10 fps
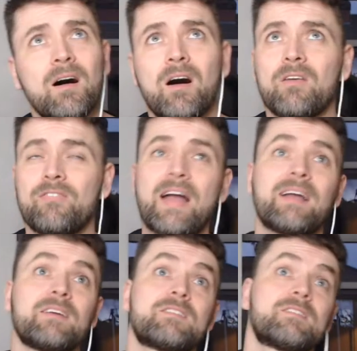Oh,
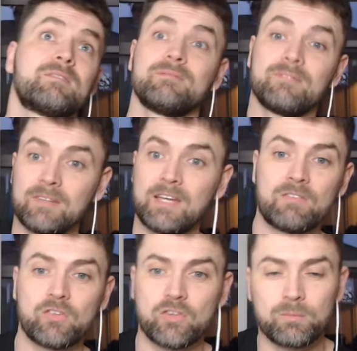thanks.
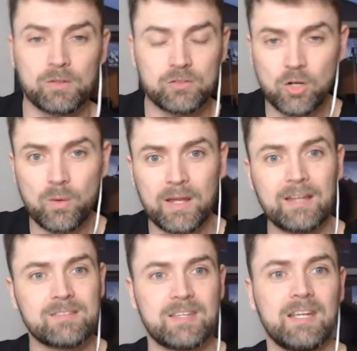Give a substitute an
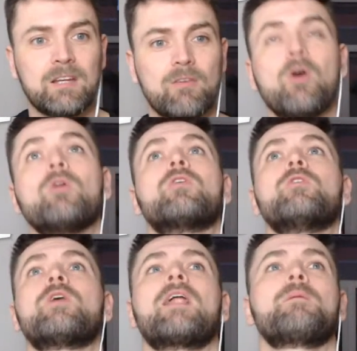18-year-old
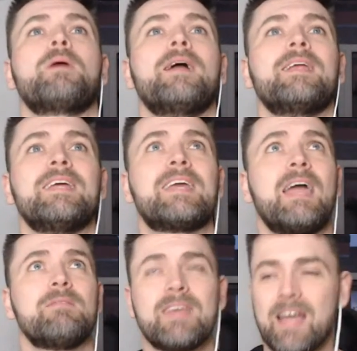who's hardly played any games.